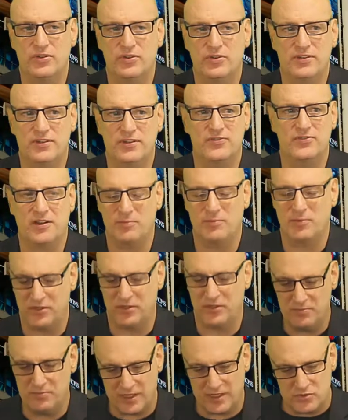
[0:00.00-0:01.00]
stock market. You
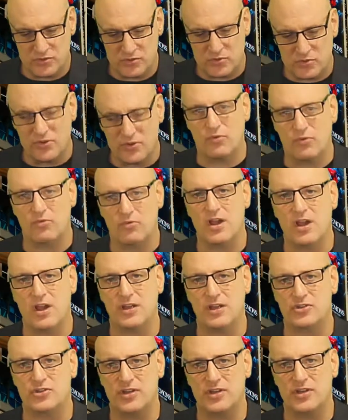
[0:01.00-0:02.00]
might enjoy the
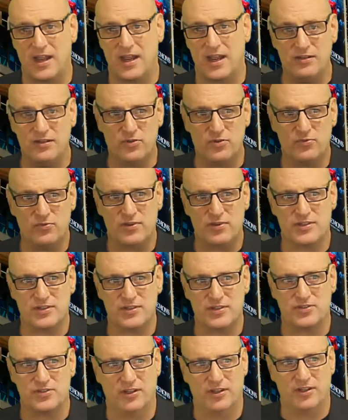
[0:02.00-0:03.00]
rush. I enjoy the rush
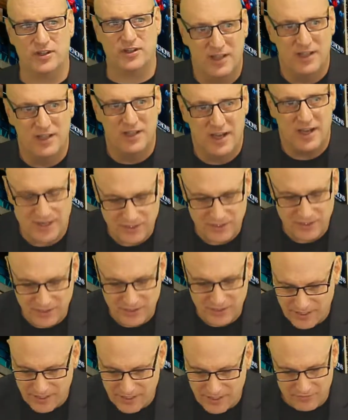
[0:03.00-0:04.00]
still.
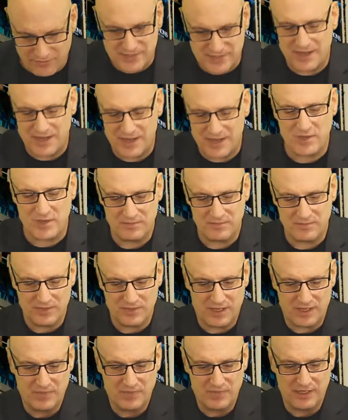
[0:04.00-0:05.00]
Every time I
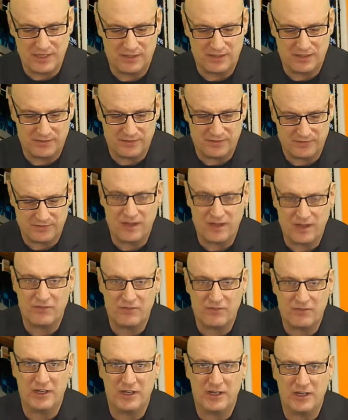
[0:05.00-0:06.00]
make a stock
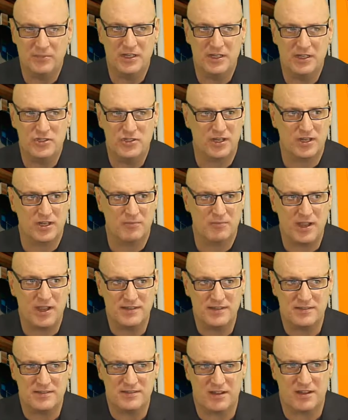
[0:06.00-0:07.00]
recommendation, I buy a
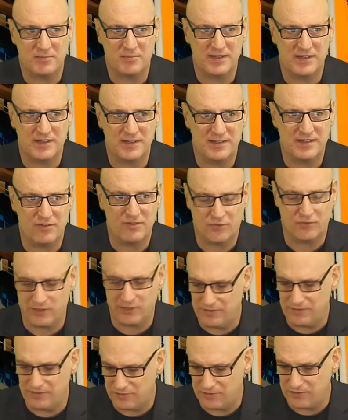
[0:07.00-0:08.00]
stock myself, or
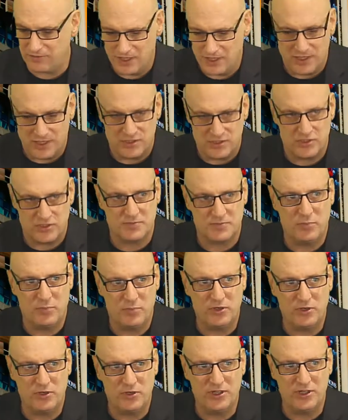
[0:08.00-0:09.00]
even just put
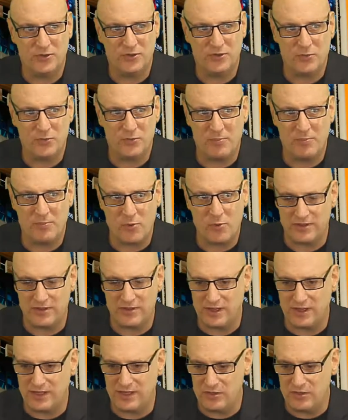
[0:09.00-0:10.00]
it in a report that
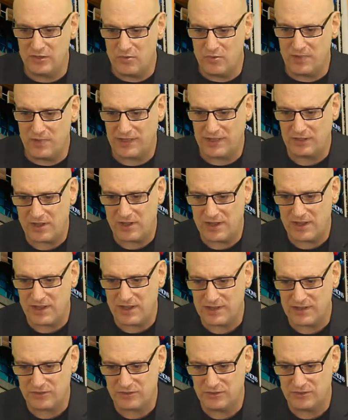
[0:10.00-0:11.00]
I know my clients
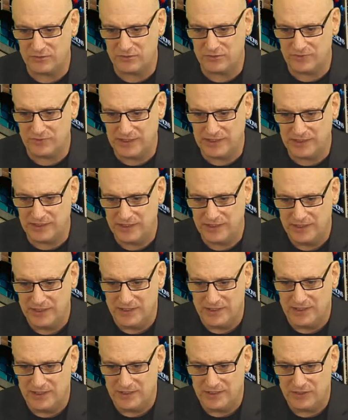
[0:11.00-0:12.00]
are going to read,
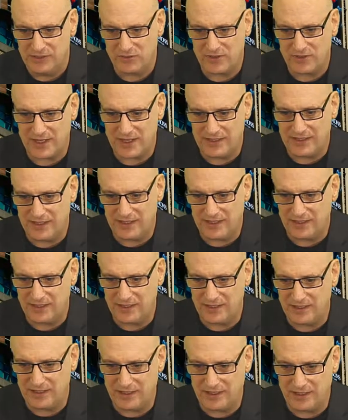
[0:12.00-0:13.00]
I get
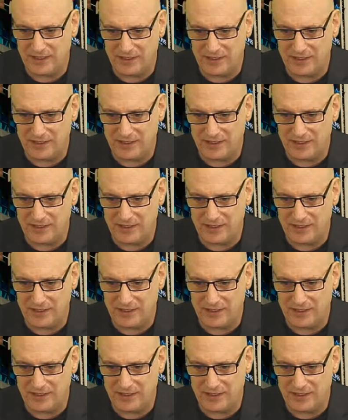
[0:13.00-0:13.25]
a